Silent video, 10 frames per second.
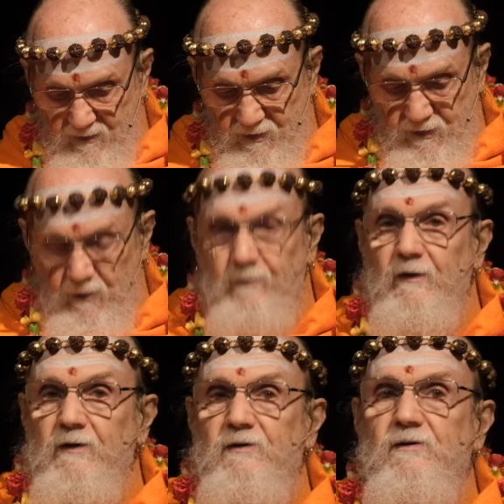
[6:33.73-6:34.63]

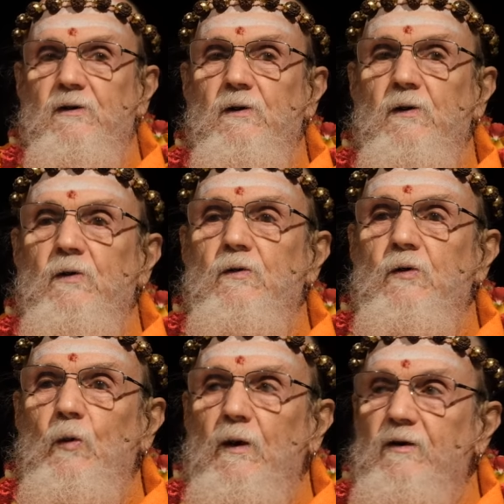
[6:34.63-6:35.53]
service
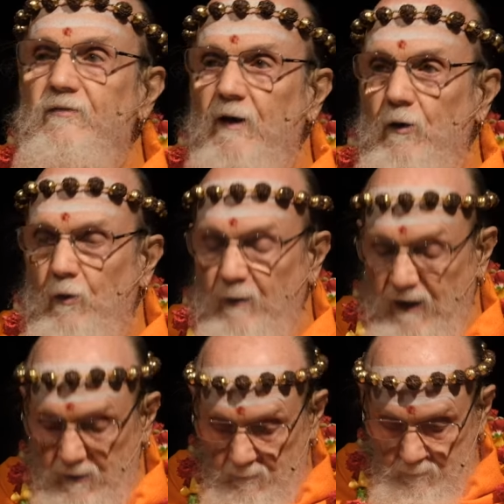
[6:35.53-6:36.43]
to his fellow
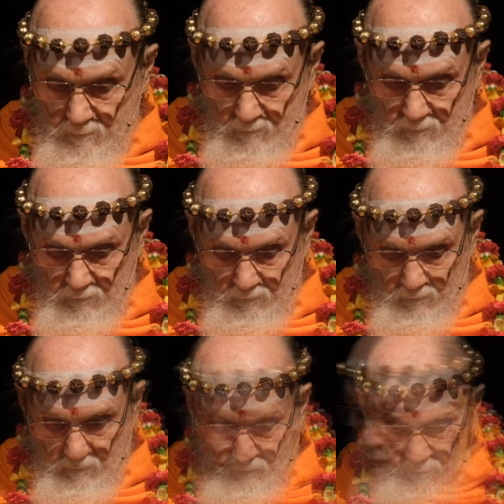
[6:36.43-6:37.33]
man.
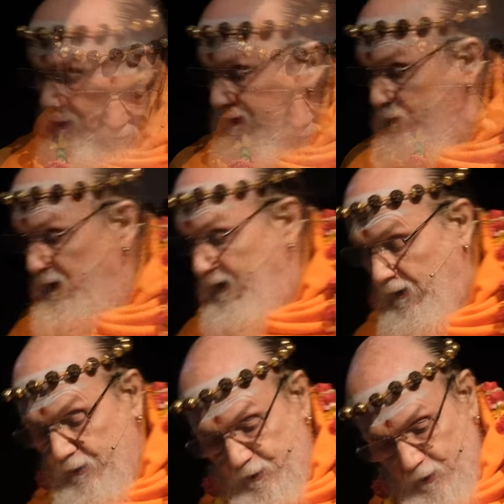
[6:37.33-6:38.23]
Then we get
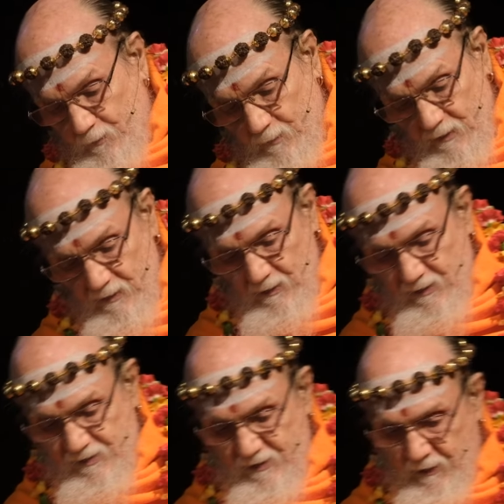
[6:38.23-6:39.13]
a shum
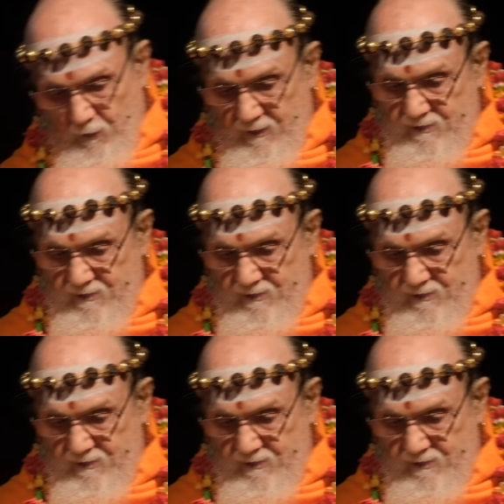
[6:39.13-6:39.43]
series